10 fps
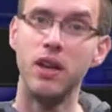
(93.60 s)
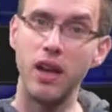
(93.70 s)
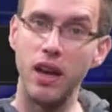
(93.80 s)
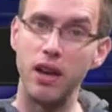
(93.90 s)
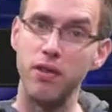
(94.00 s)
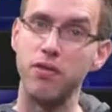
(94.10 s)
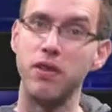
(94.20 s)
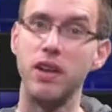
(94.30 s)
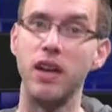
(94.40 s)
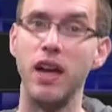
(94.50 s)
Then if
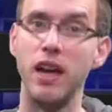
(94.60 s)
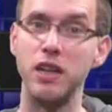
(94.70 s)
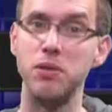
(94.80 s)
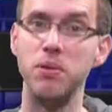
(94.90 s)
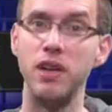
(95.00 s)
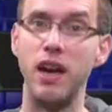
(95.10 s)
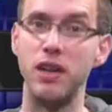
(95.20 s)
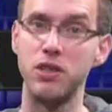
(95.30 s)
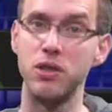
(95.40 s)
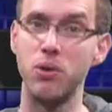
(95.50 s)
xb
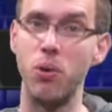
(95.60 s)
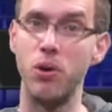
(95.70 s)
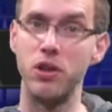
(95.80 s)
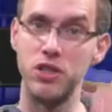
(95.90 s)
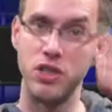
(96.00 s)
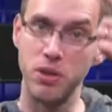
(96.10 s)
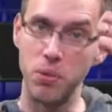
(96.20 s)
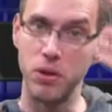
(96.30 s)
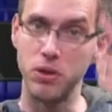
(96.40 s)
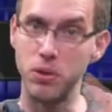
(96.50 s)
has coordinates
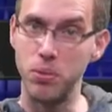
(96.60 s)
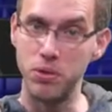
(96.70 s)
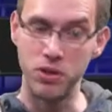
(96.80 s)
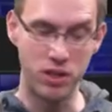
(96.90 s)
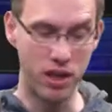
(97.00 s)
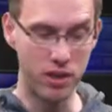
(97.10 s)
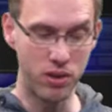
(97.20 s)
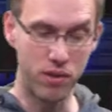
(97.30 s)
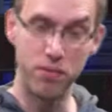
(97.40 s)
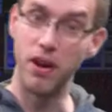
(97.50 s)
c1 up till cn, you
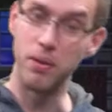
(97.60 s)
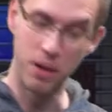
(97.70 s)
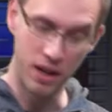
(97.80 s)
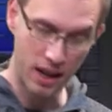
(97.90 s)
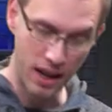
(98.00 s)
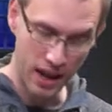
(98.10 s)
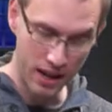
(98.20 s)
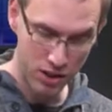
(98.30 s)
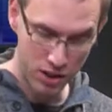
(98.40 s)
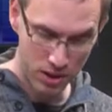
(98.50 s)
can find back
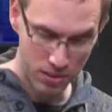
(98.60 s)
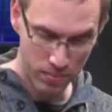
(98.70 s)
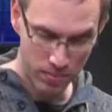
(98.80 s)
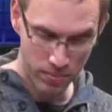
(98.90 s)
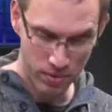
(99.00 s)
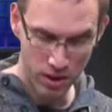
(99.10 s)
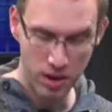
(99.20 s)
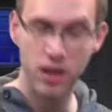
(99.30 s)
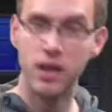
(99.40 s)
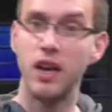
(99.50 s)
x.
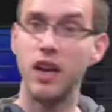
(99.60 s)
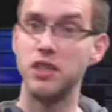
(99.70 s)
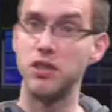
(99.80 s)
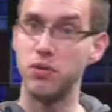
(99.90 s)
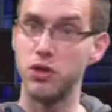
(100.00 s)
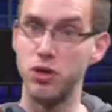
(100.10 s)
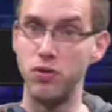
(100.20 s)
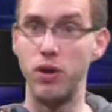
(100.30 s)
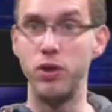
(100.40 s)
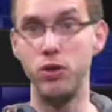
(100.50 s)
x equals
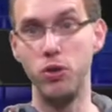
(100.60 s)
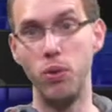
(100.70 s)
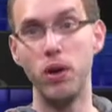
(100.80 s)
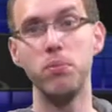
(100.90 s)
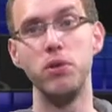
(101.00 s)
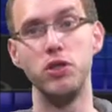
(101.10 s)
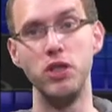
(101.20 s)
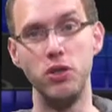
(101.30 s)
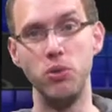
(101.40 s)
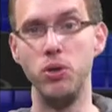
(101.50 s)
c1 u1 plus
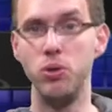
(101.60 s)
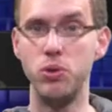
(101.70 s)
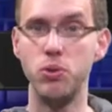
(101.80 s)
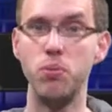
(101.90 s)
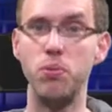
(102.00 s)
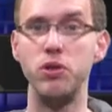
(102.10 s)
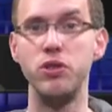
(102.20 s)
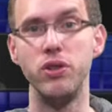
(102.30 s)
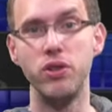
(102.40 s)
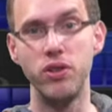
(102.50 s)
c2 u2
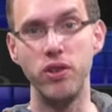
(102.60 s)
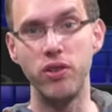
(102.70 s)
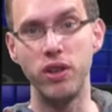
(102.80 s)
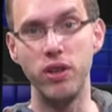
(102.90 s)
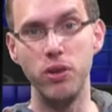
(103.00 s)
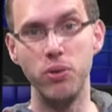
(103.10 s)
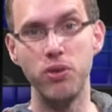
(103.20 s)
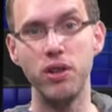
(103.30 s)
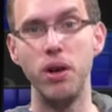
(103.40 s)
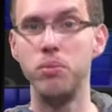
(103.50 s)
plus c3
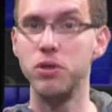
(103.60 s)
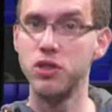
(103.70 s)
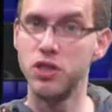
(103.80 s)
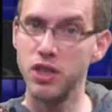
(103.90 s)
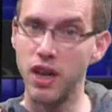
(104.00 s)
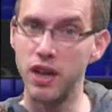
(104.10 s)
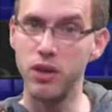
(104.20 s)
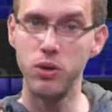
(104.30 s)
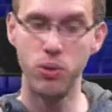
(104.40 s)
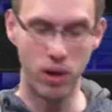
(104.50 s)
u3 up to cn
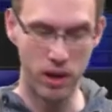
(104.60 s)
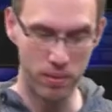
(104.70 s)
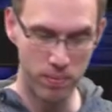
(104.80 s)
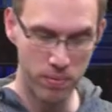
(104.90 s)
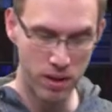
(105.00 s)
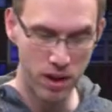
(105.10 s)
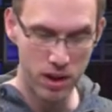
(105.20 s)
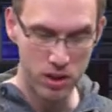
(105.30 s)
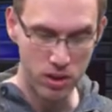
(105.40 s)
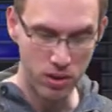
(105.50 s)
un.
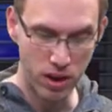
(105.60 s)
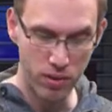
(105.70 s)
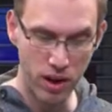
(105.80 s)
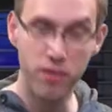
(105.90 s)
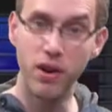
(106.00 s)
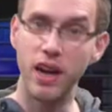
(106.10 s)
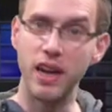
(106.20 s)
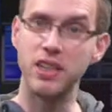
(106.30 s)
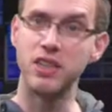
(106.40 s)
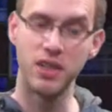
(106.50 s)
So there we have our
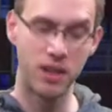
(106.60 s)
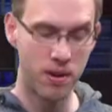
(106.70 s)
x.